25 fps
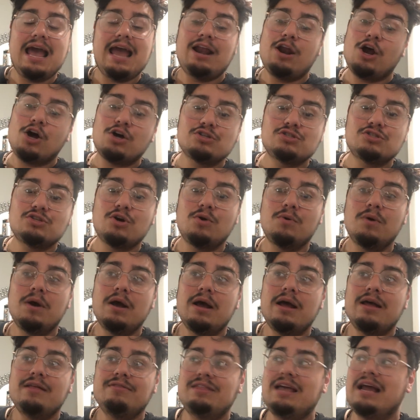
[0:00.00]
and also
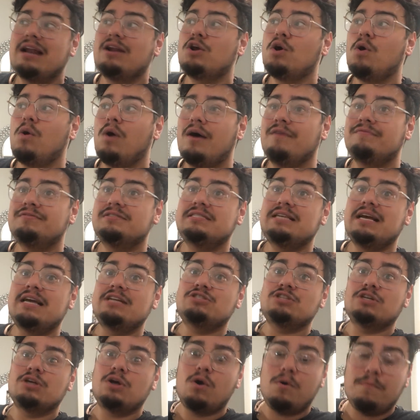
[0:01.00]
then go off
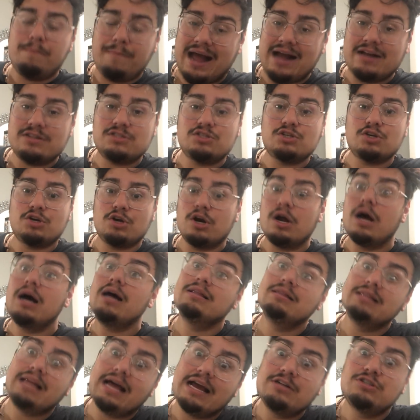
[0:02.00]
stage and go back to her
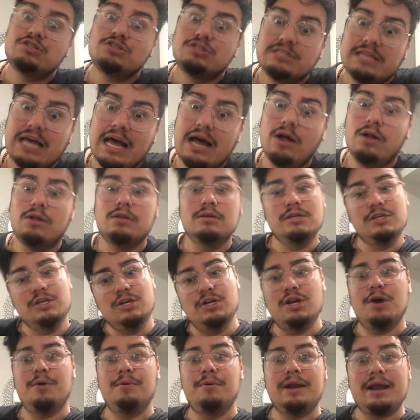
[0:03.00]
alleged cell.
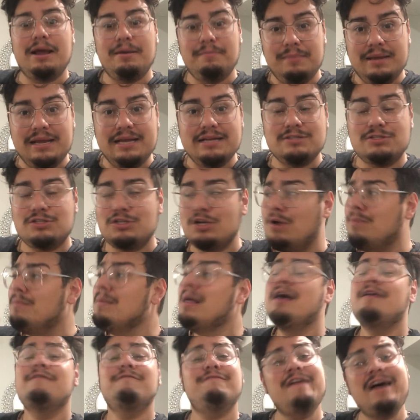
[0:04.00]
You know what I mean? So
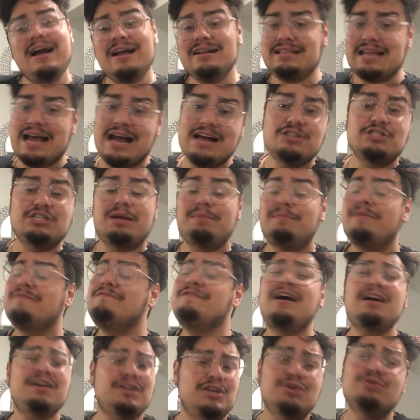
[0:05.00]
fuck that, Jamie.
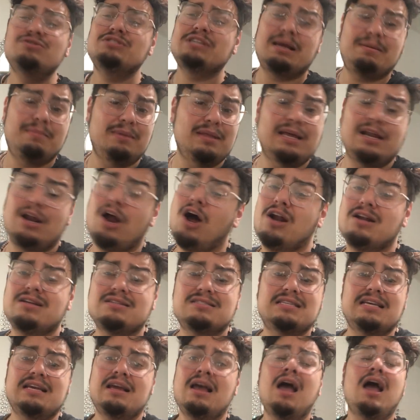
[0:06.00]
Fuck you, Jamie, then,
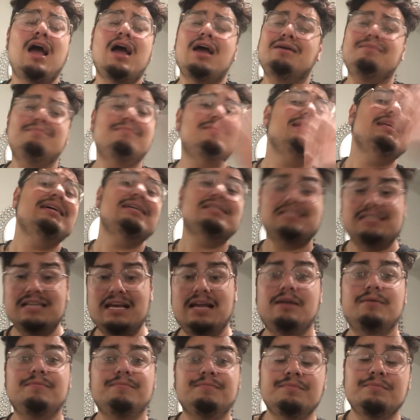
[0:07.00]
honestly.
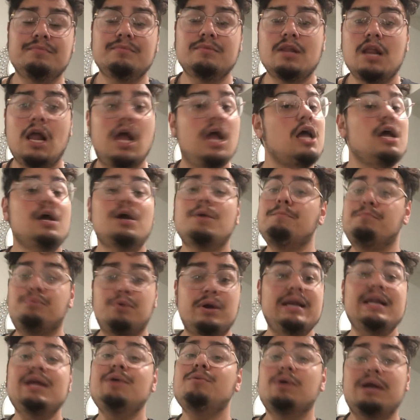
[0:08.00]
Listen,
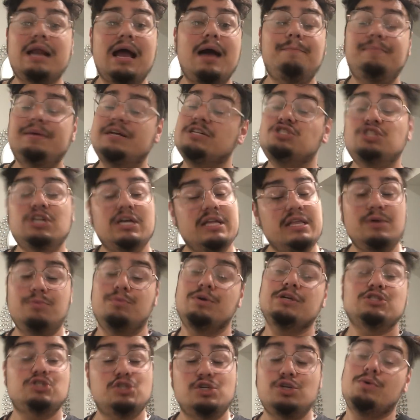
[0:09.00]
Britney will not be chilling
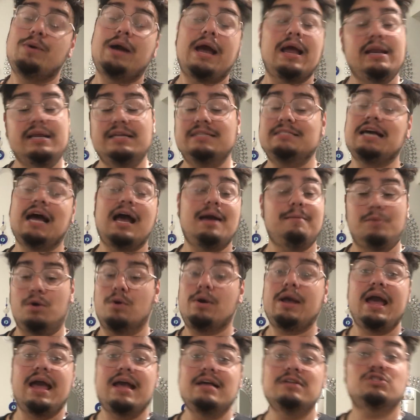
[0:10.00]
with you anytime,
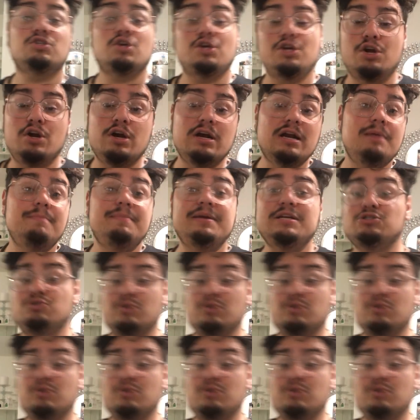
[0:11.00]
okay? So you're going to be